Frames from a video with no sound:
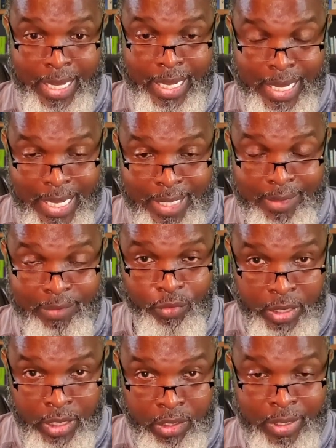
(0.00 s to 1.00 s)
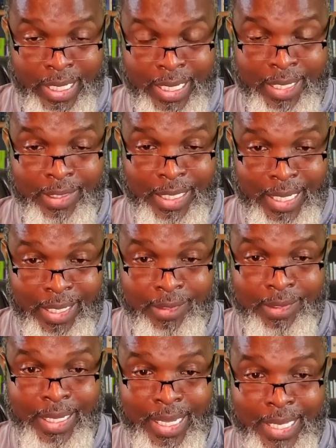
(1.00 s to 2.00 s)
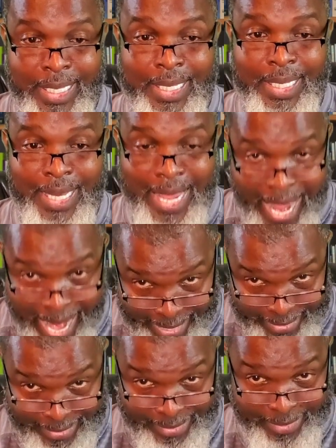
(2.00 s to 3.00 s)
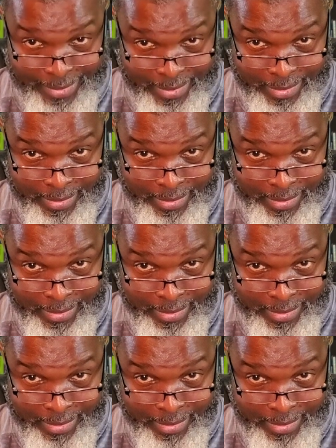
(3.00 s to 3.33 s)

Israel is his elect.